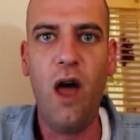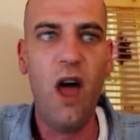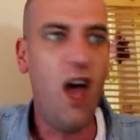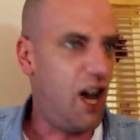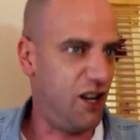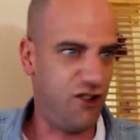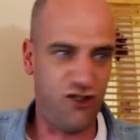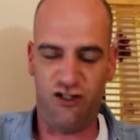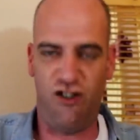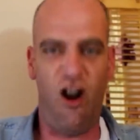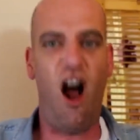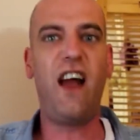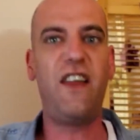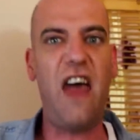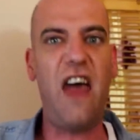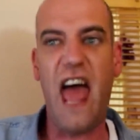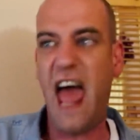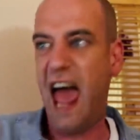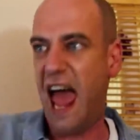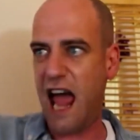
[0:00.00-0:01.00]
and dry
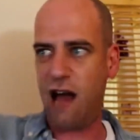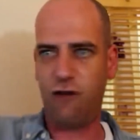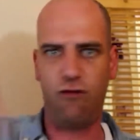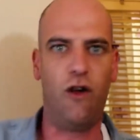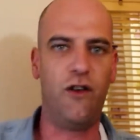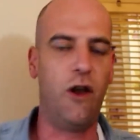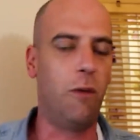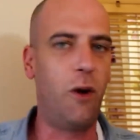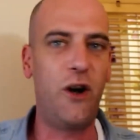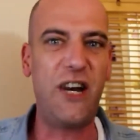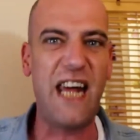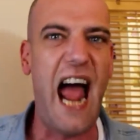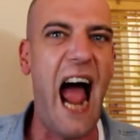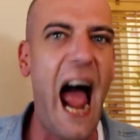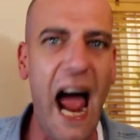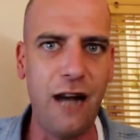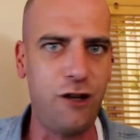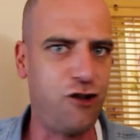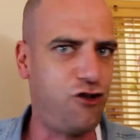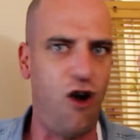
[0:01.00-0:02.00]
hair on the bloody
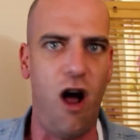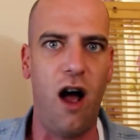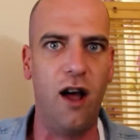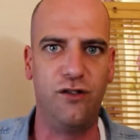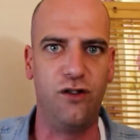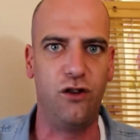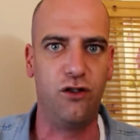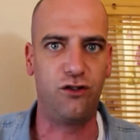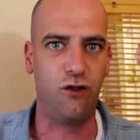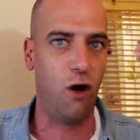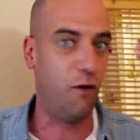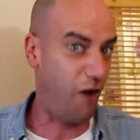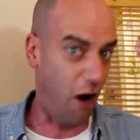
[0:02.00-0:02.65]
hand dryers and stuff.